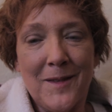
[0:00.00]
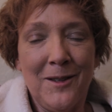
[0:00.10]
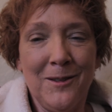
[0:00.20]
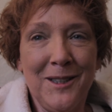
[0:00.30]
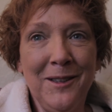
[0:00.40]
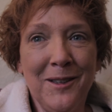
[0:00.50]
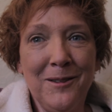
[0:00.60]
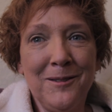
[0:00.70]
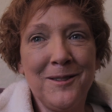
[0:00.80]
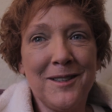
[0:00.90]
Oh, you
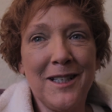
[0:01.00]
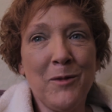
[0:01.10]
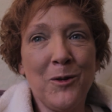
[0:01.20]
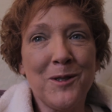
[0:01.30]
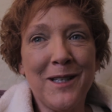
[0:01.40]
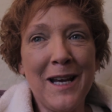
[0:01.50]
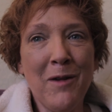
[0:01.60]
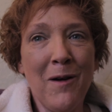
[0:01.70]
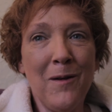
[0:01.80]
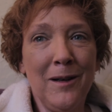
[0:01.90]
know, same old, same
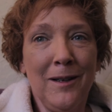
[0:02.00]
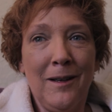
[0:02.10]
old.